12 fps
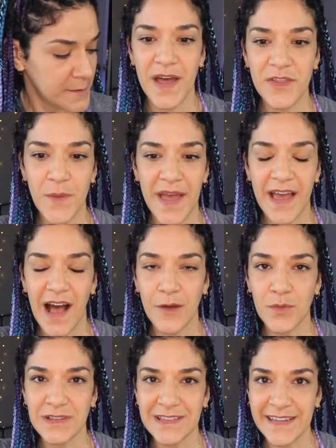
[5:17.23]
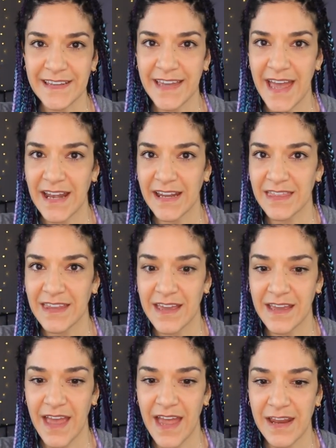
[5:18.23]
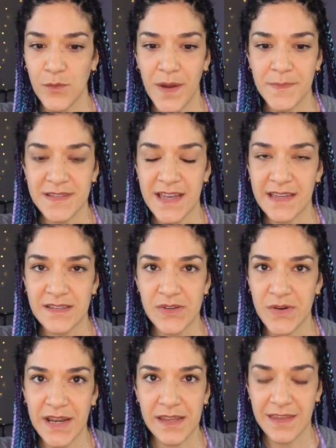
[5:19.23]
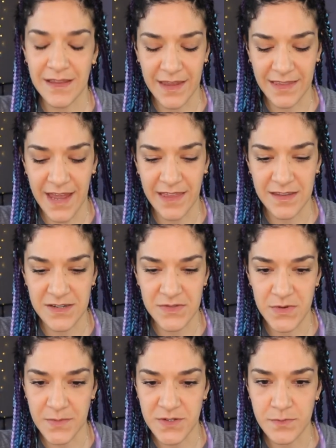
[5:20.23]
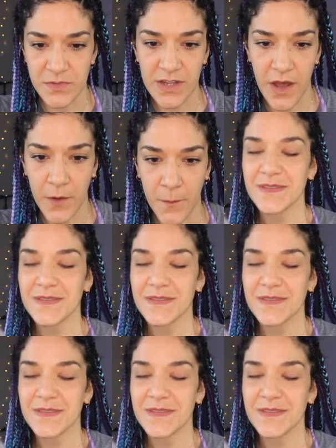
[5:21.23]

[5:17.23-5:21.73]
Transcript: By the way, I will link anything, any websites or anything like that in the description below.